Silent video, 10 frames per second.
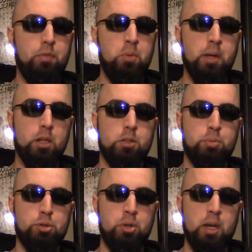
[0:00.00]
female is
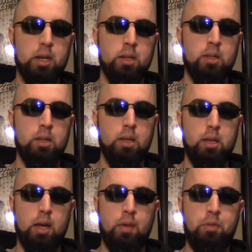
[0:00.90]
portrayed.
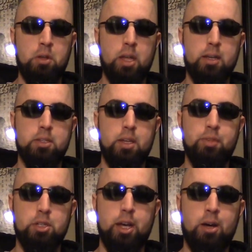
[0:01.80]
I feel like
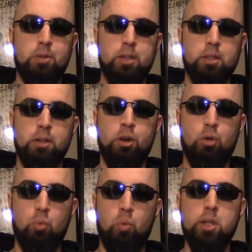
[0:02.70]
Stephen Chow doesn't
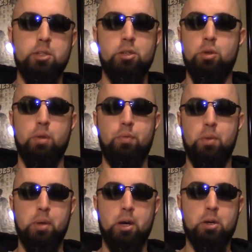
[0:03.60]
know what to do with
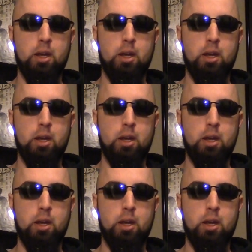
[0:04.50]
female